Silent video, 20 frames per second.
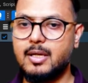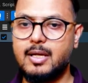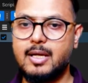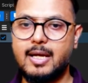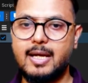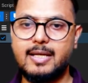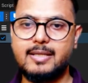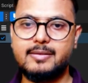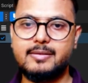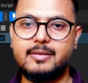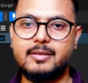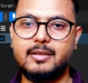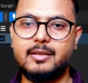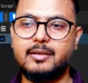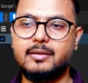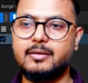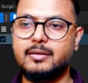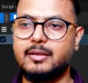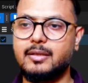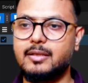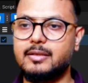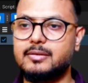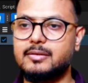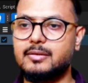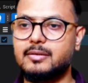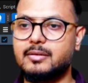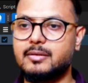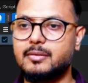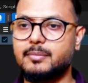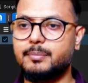and see,
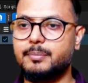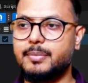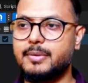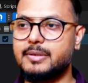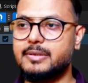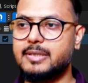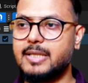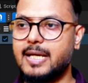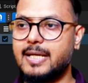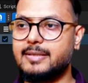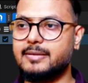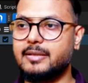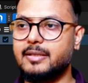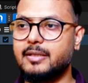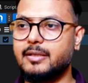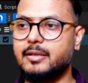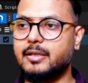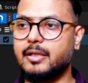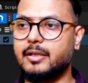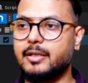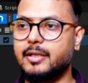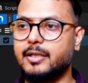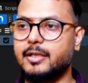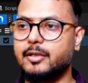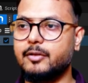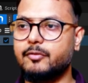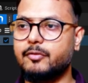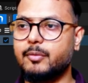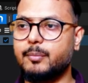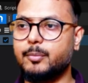it's precisely cutting
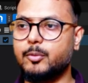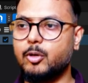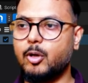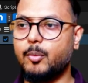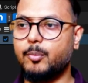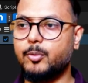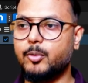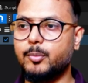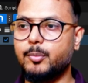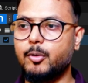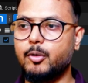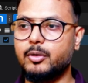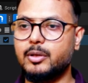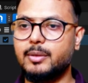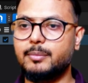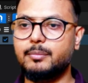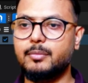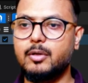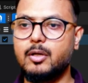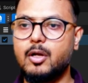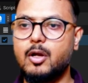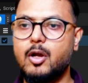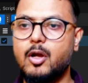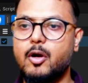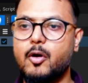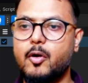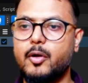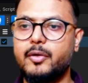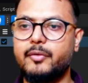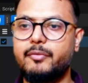it from top to bottom.
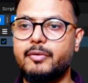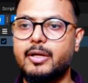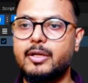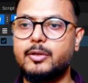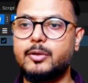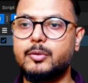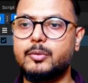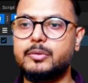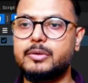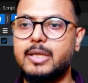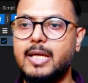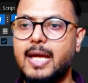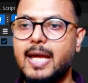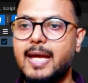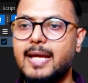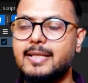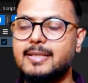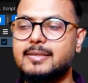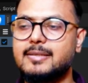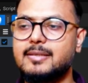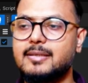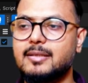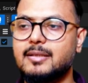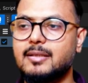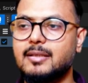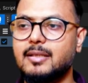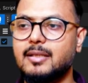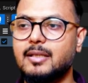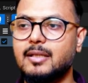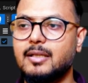Or if I use X,
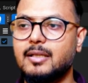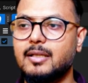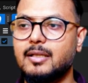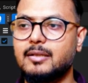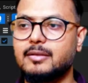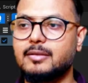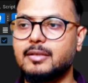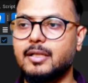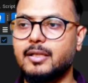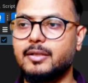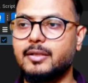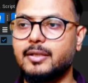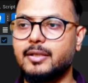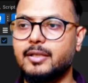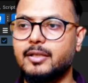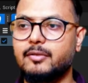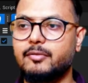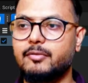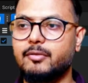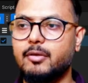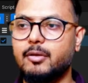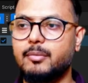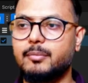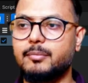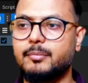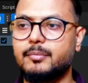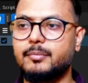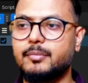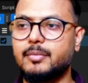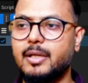it's cutting it from
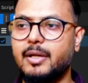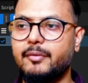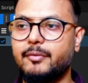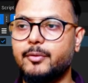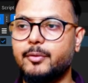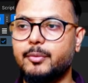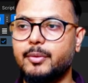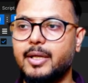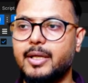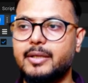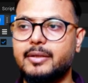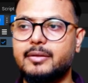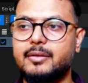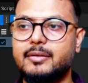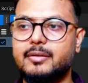left to right.